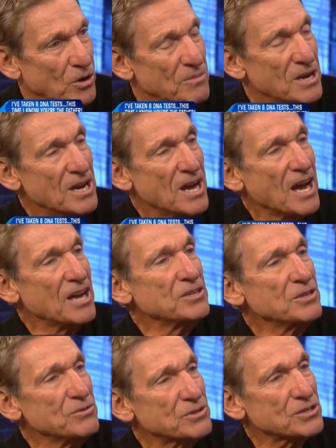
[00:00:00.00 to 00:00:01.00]
home
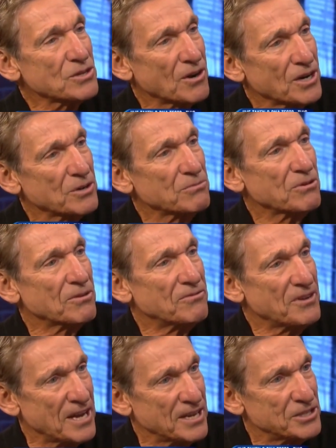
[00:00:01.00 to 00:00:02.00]
and you started
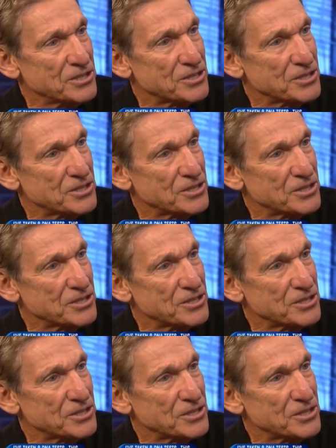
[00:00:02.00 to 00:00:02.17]
revenge.